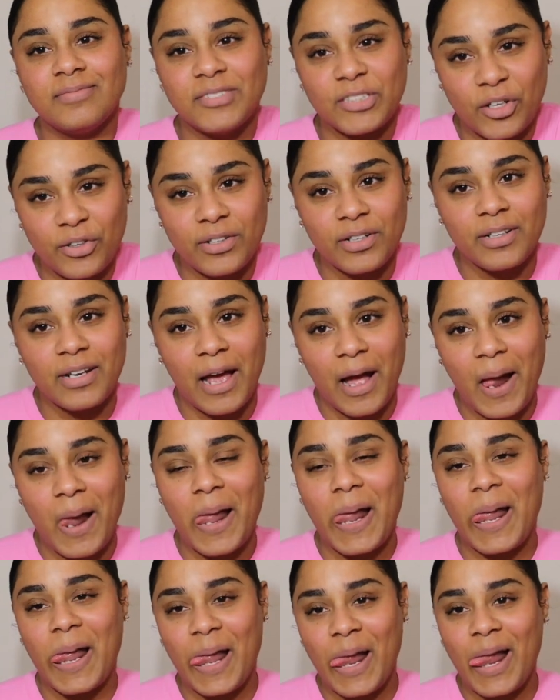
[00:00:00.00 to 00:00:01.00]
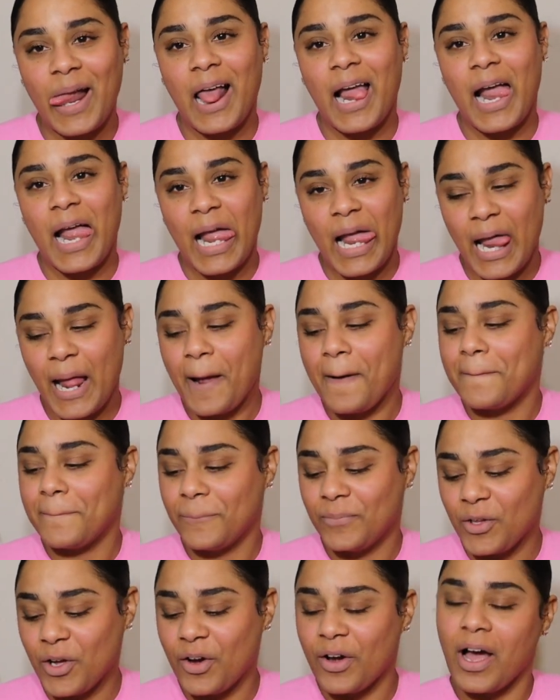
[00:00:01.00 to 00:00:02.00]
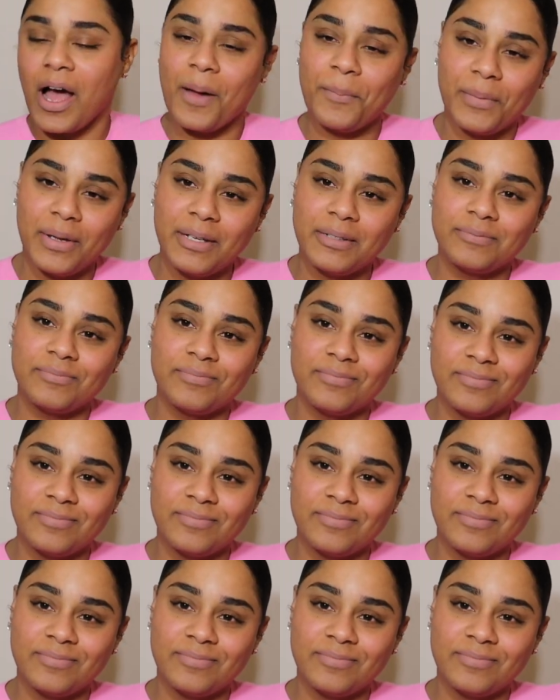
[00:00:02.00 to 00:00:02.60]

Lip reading: Y'all did that. Y'all got me.